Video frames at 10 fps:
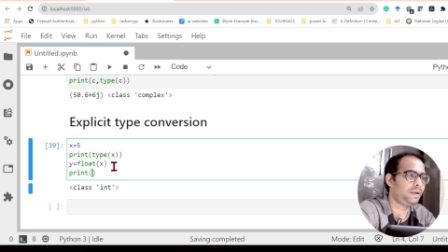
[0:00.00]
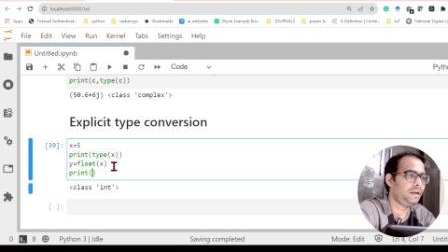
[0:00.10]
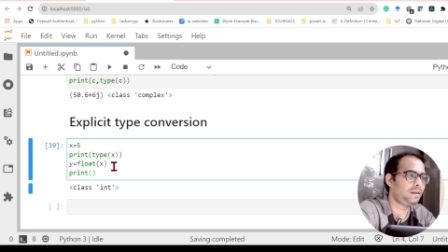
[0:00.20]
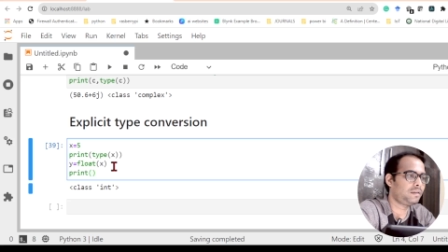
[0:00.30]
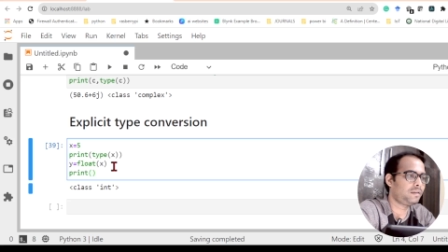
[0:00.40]

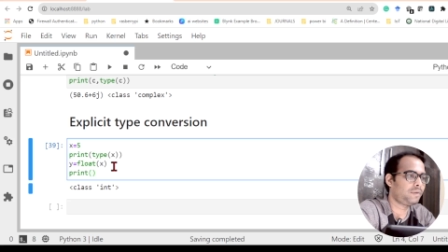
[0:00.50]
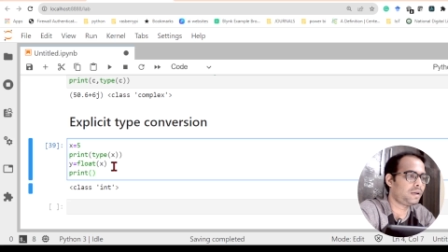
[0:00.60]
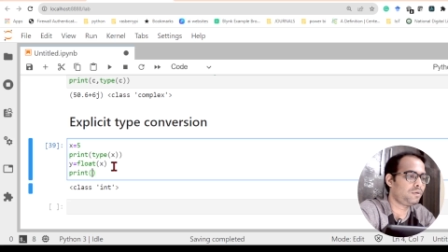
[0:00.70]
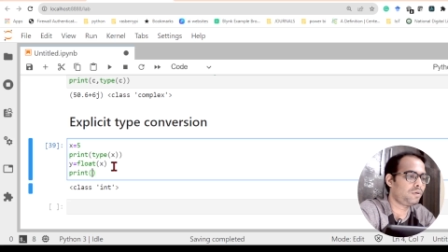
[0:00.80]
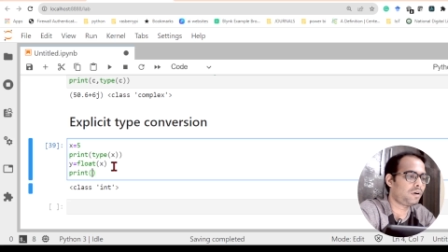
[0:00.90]
the
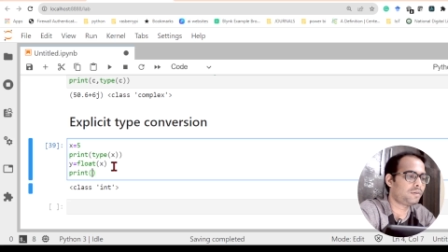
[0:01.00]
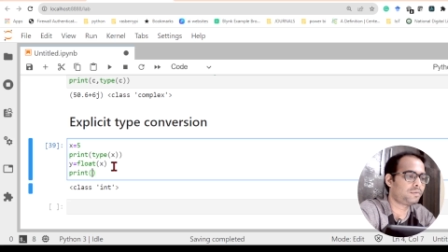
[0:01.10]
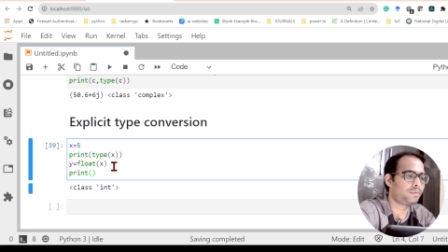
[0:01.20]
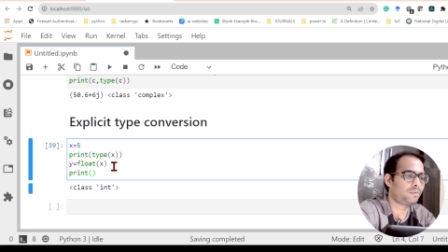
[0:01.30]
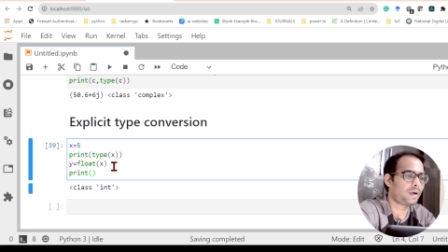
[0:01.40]
value
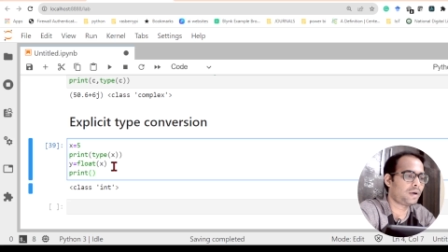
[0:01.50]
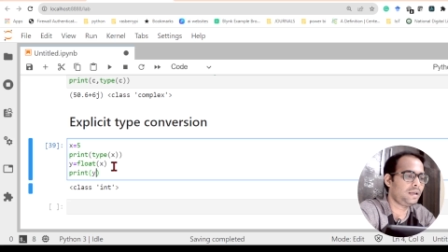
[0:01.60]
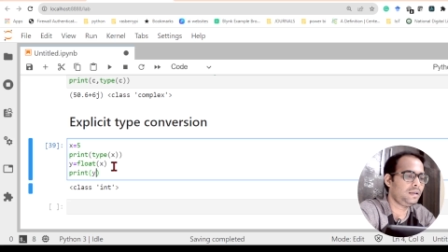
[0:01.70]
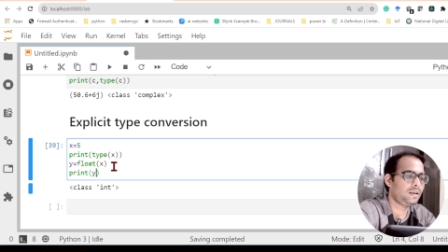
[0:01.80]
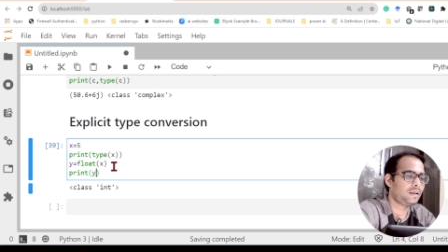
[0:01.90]
of
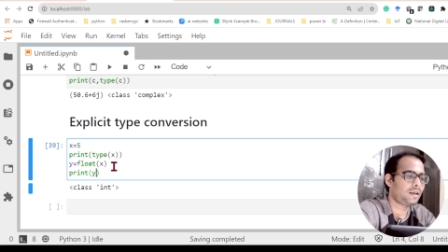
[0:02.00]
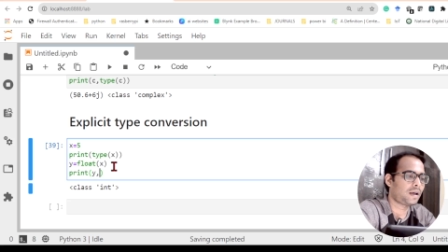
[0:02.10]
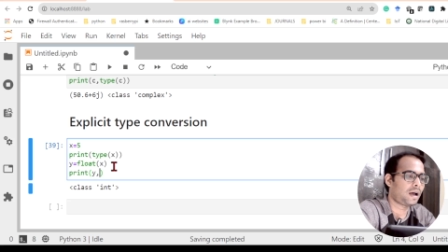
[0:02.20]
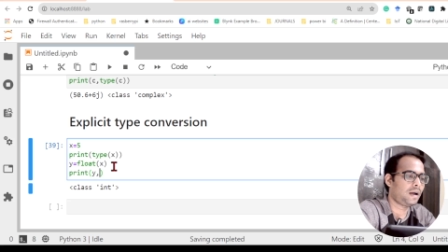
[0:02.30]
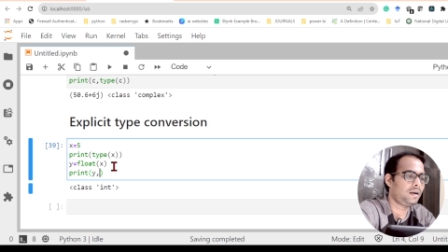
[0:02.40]
y
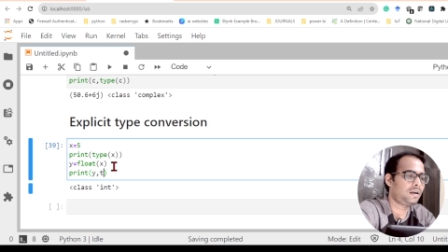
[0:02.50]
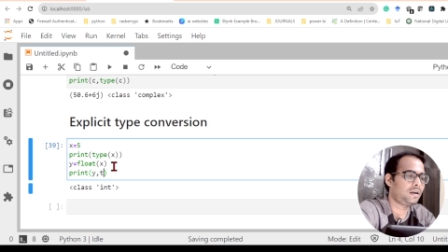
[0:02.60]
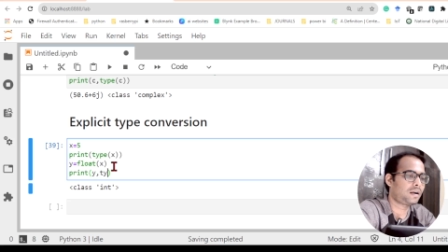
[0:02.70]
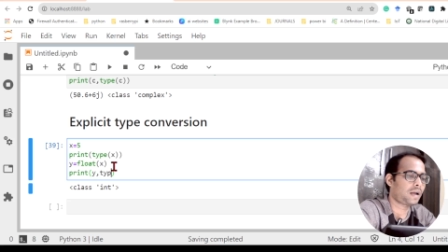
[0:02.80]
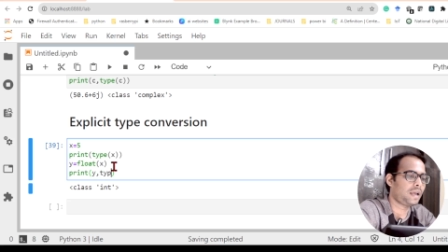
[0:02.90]
and
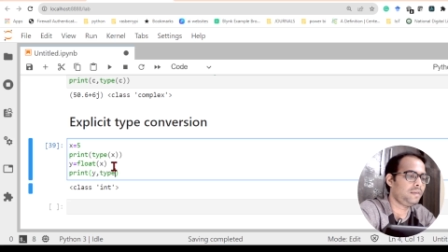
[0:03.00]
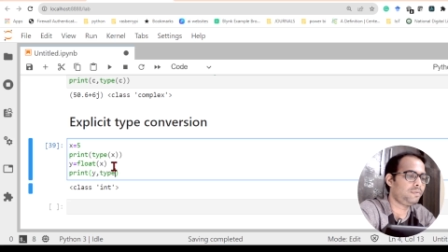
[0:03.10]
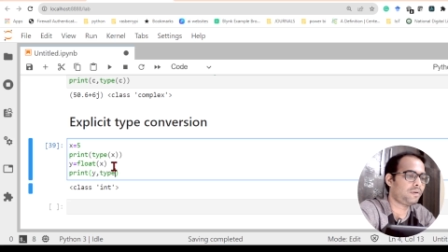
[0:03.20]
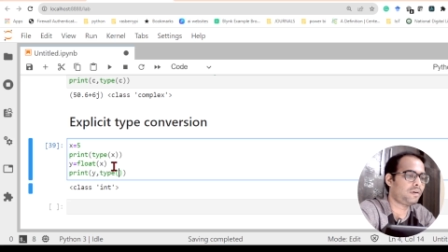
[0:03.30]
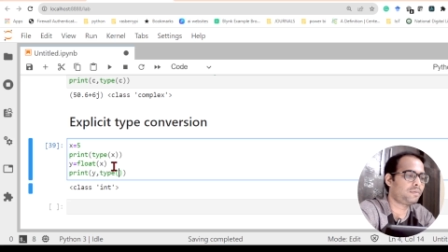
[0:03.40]
type
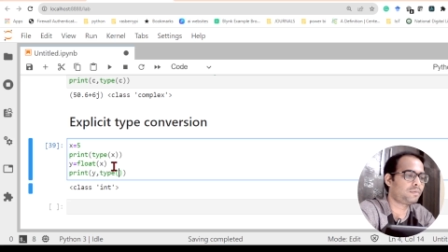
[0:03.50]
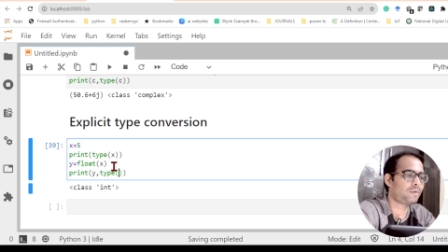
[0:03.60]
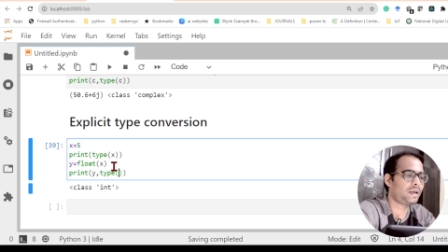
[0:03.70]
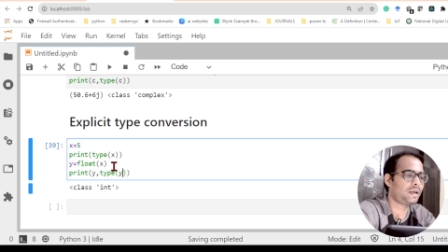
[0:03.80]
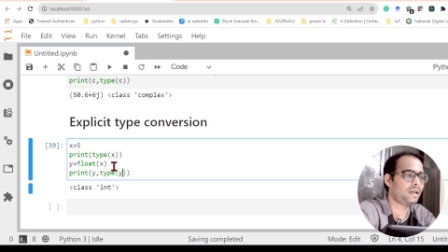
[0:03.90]
of
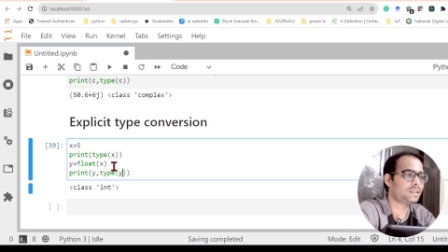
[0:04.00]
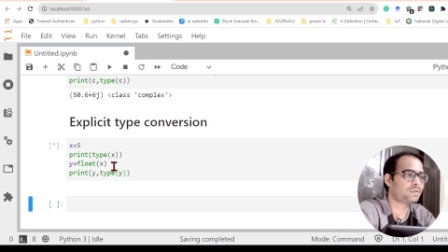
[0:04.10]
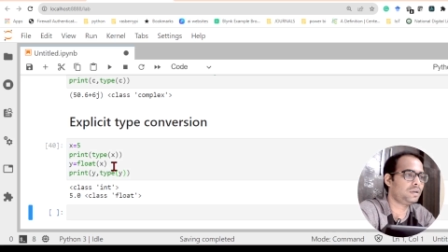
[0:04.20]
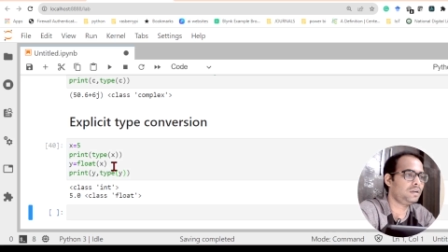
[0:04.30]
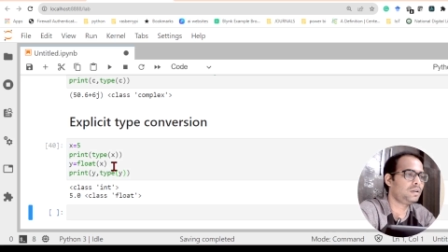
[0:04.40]
y as
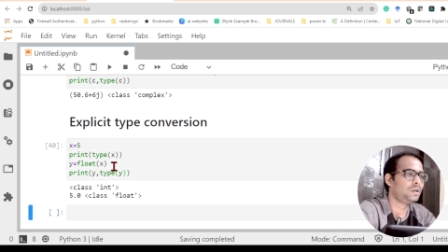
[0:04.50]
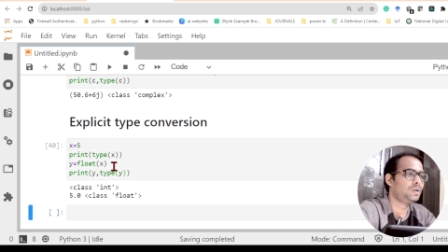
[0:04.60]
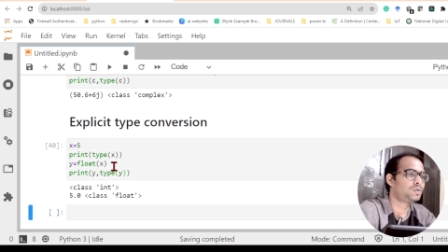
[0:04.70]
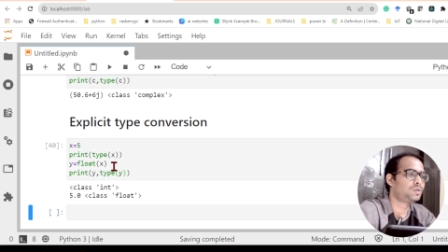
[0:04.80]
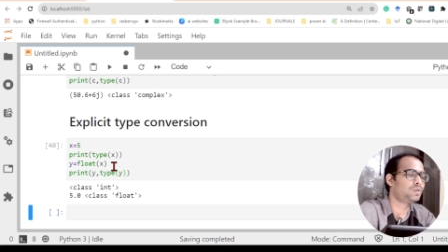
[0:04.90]
well,
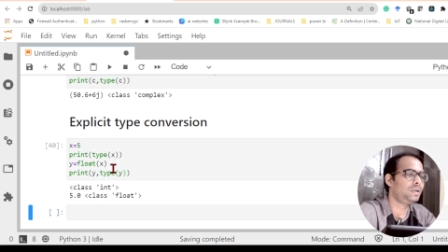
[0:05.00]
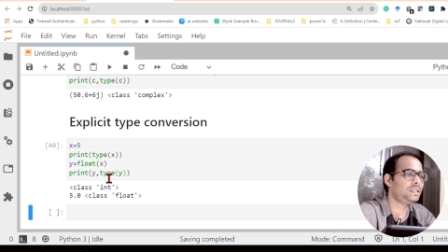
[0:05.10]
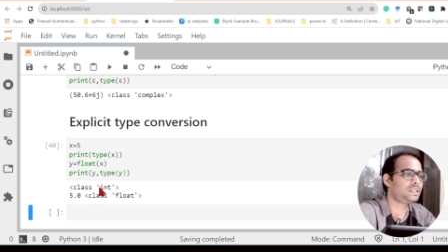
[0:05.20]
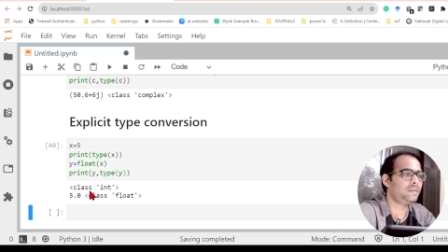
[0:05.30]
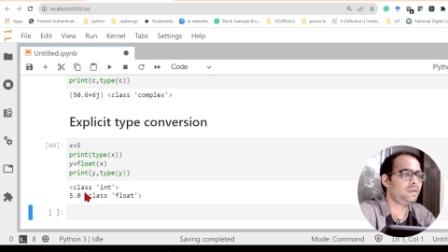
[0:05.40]
so it
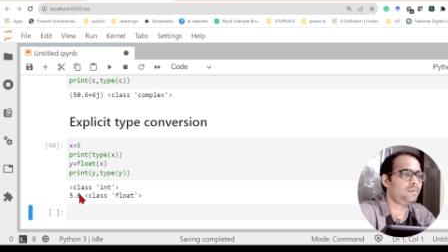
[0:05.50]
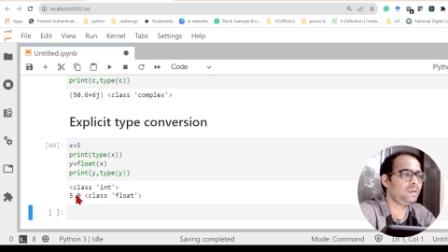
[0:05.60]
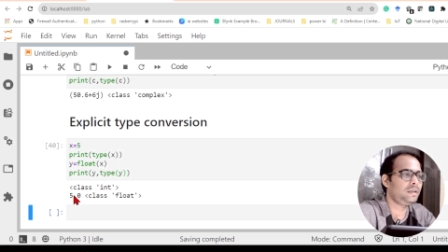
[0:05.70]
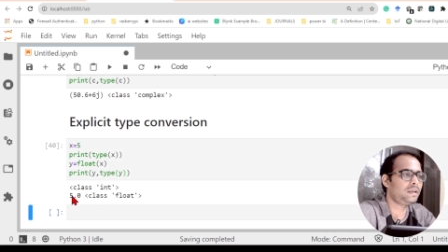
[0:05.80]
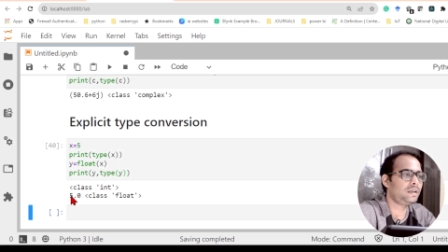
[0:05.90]
is giving
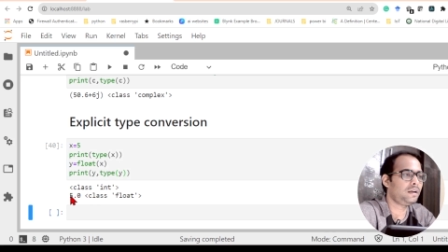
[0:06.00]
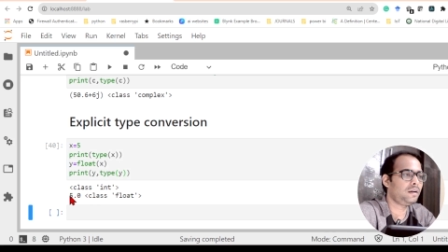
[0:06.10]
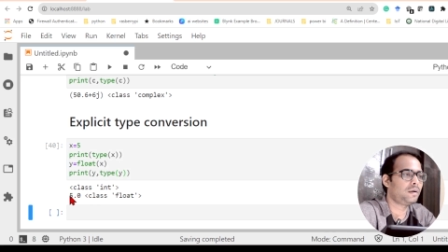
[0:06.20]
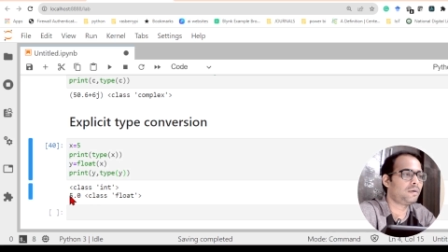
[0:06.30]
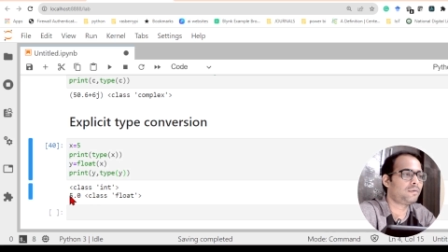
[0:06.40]
me
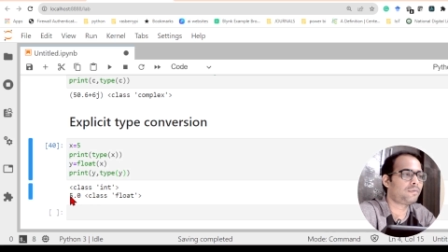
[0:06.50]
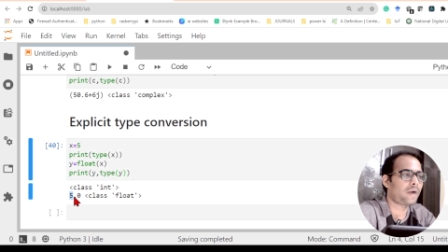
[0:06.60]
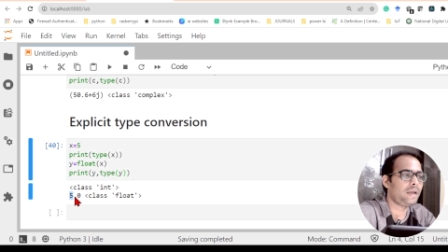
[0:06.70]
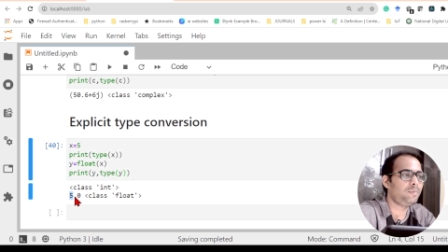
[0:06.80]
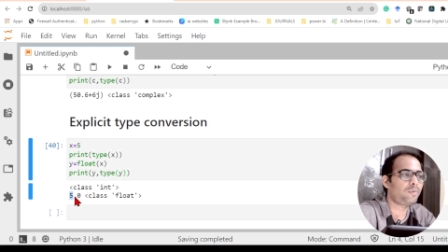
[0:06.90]
here
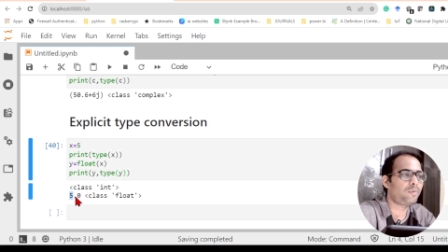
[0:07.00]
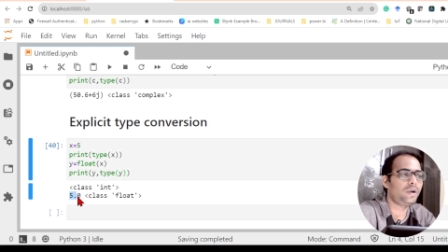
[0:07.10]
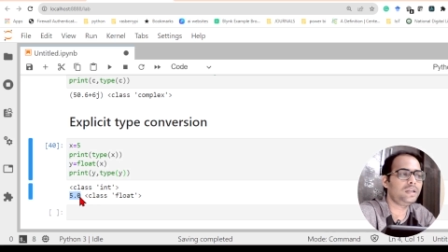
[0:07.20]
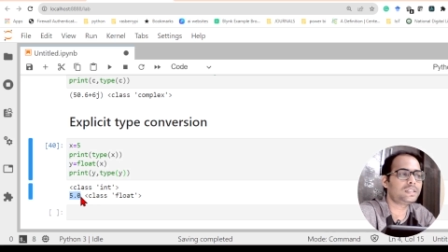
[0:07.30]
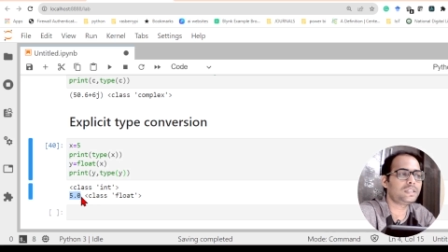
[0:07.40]

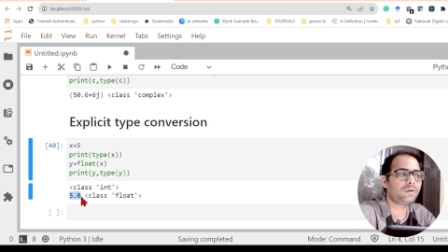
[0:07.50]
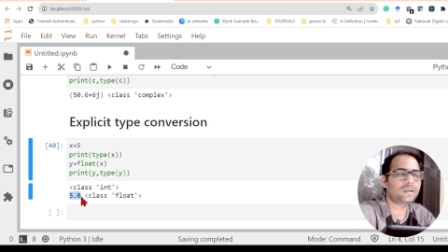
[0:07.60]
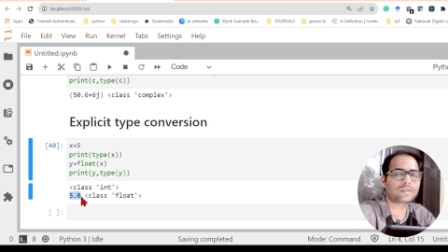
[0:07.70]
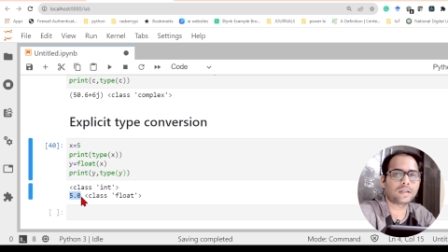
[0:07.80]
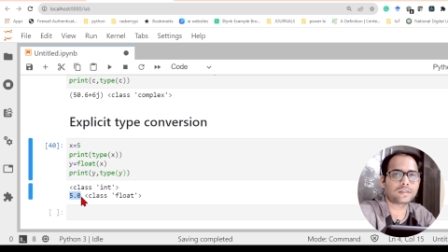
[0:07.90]
5.0
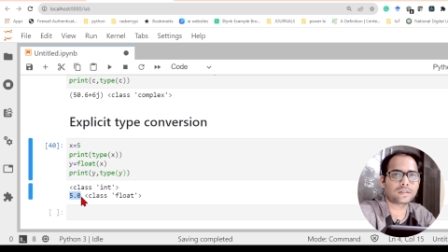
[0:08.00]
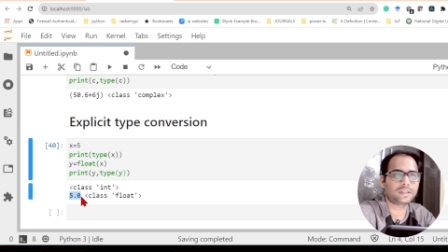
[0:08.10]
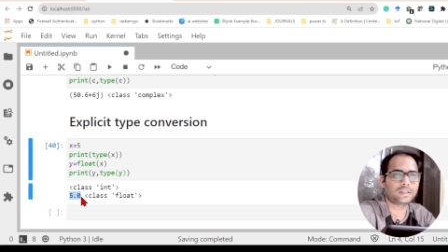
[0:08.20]
as the answer.